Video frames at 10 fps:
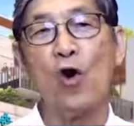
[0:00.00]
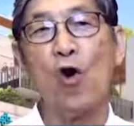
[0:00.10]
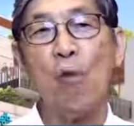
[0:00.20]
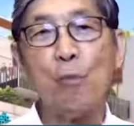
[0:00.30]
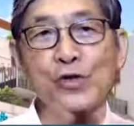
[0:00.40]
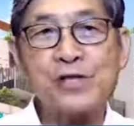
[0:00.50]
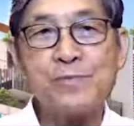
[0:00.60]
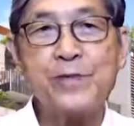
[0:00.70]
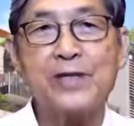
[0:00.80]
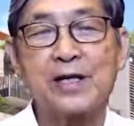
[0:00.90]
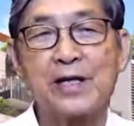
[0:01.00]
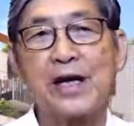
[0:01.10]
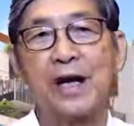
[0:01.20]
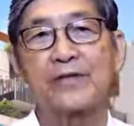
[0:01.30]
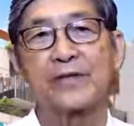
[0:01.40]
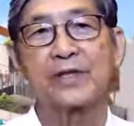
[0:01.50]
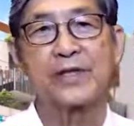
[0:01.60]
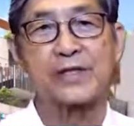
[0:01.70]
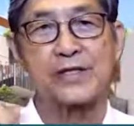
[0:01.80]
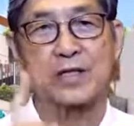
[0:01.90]
Almost immediately after
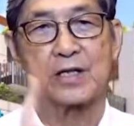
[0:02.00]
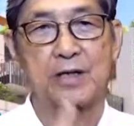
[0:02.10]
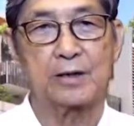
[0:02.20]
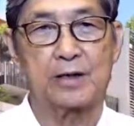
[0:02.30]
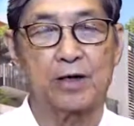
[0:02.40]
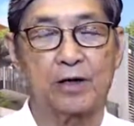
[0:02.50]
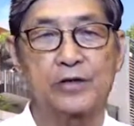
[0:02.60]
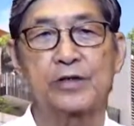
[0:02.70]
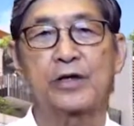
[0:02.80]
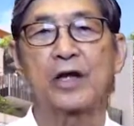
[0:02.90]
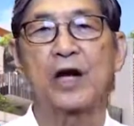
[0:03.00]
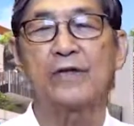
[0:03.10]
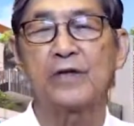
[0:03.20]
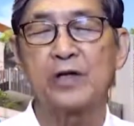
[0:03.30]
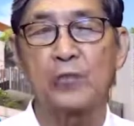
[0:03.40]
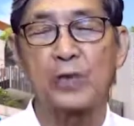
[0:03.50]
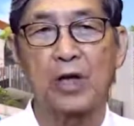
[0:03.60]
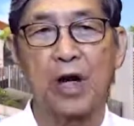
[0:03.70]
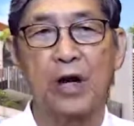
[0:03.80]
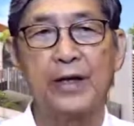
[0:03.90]
he's on the covenant with
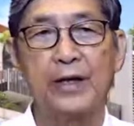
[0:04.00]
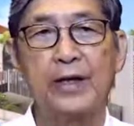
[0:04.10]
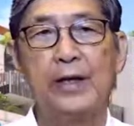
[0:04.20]
God,